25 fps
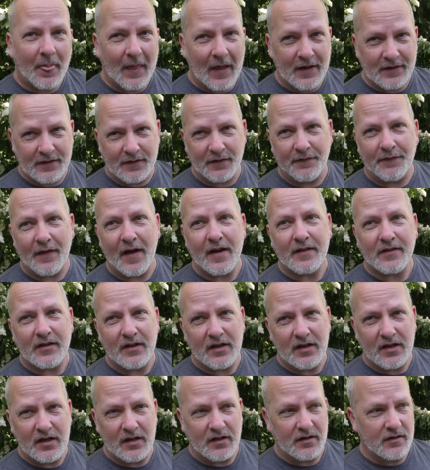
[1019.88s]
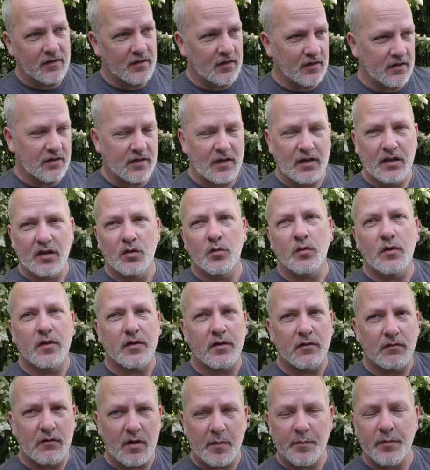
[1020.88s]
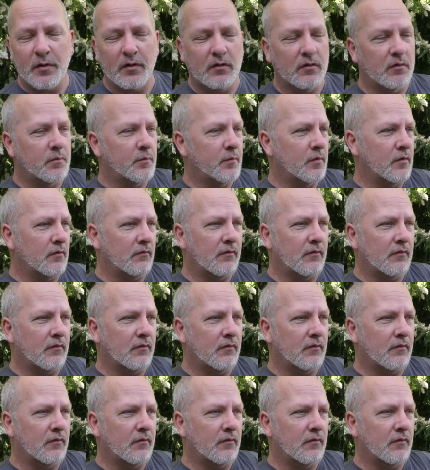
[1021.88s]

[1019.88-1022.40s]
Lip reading: it's the fact that you're dealing with a reputable